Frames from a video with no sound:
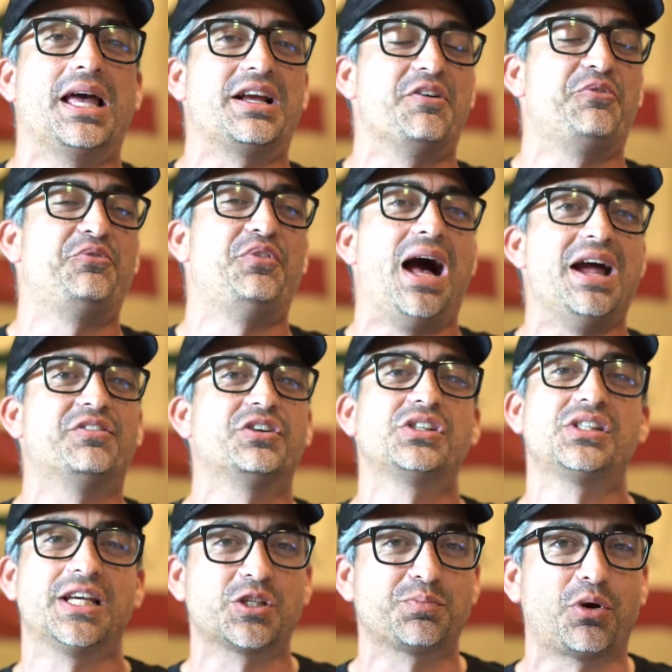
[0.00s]
a 5 or
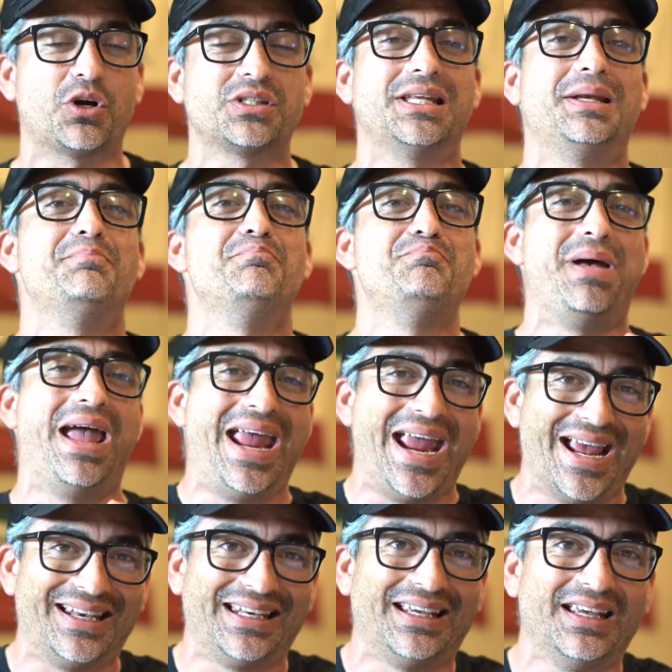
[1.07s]
6 person
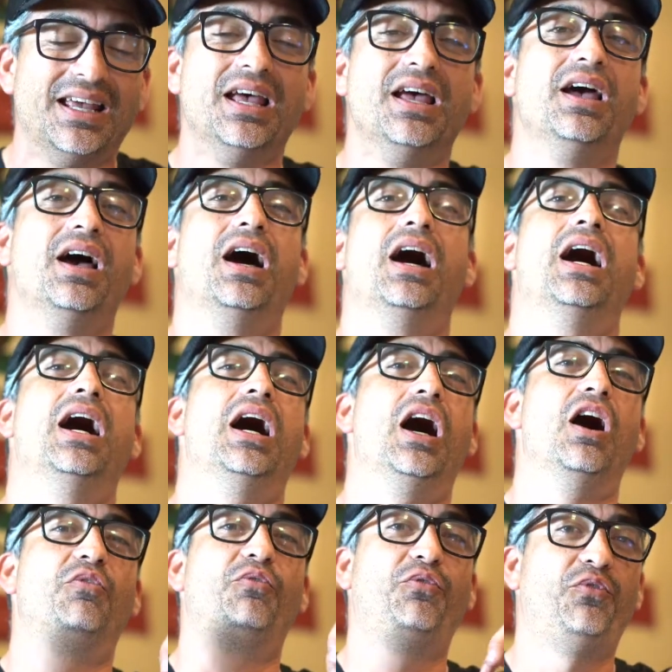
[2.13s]
band, a
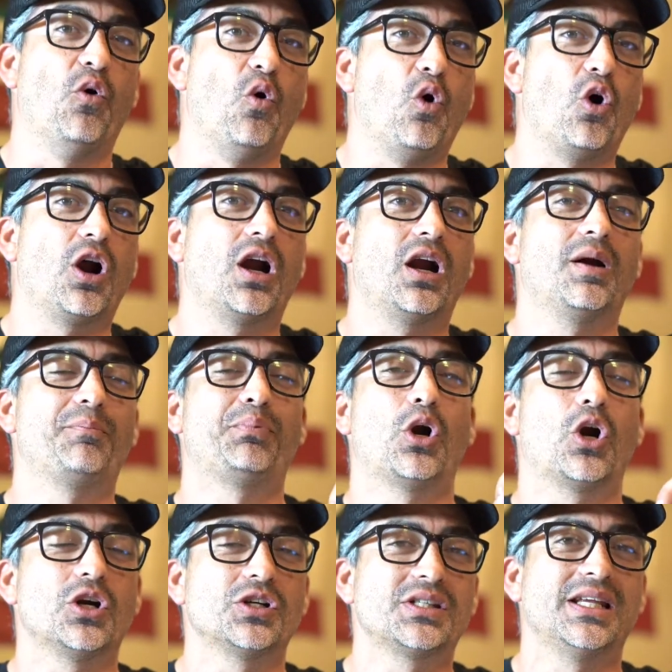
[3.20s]

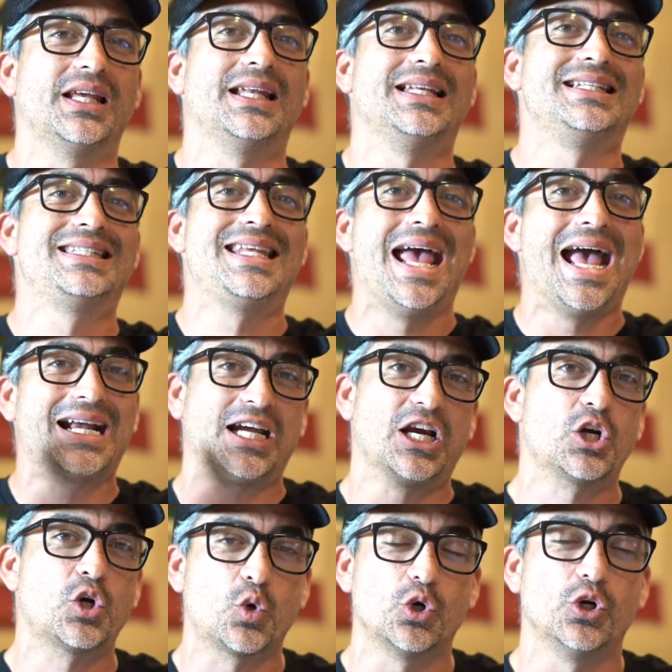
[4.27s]
4-person tech
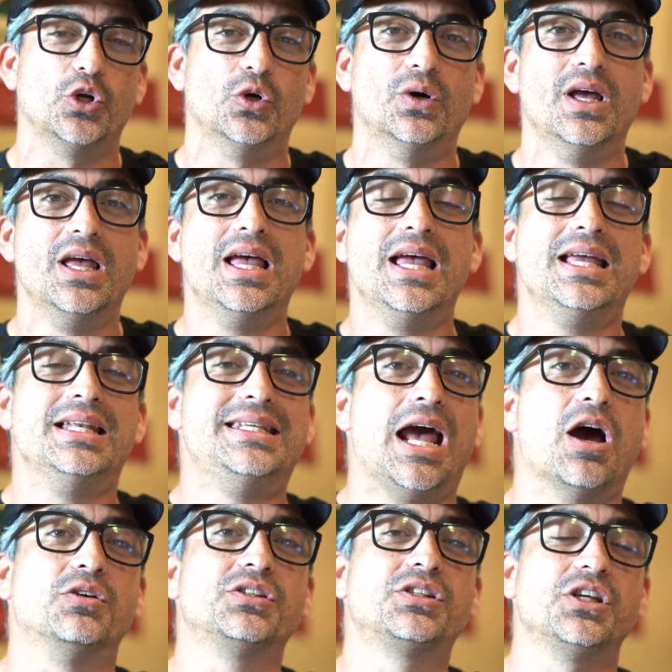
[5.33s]
crew,
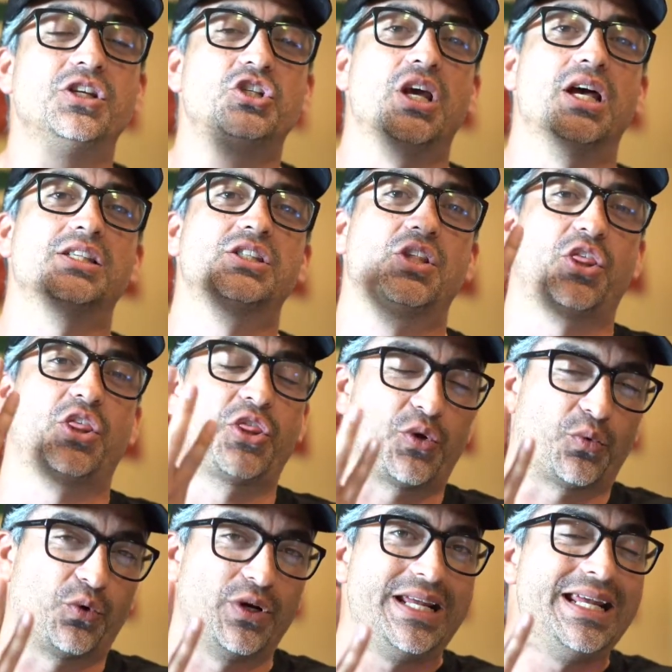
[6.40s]
down to just
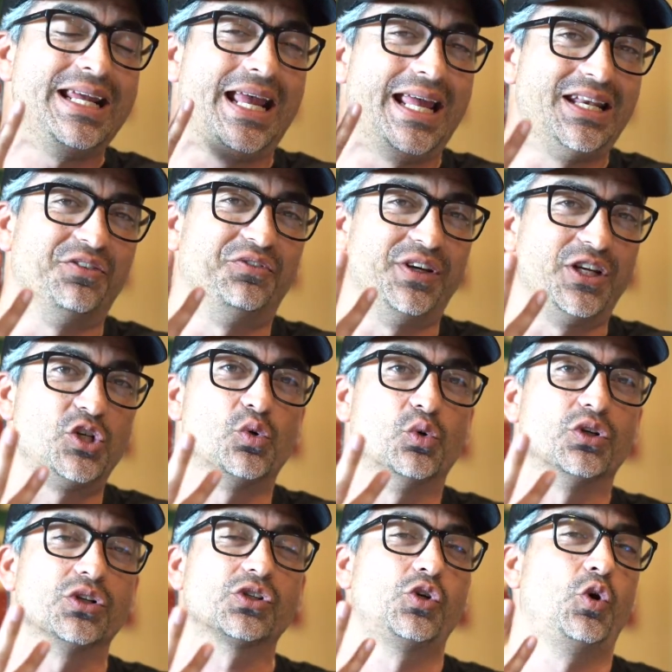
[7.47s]
3
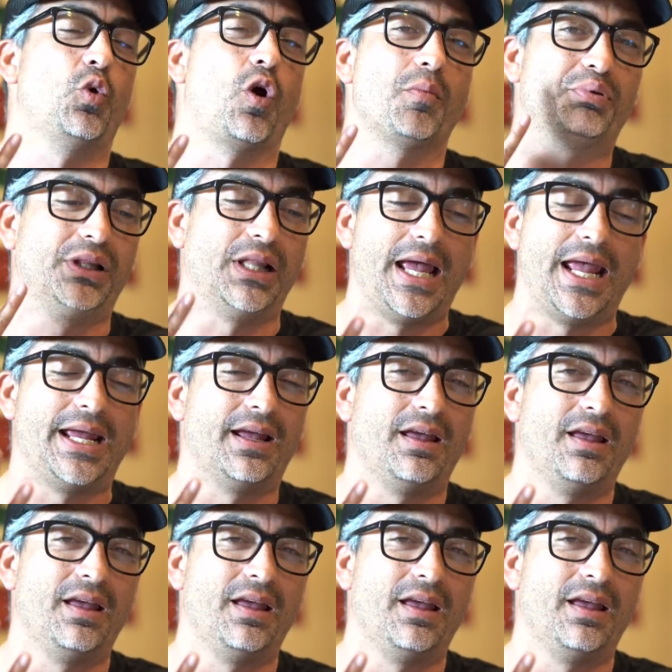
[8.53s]
individuals who are playing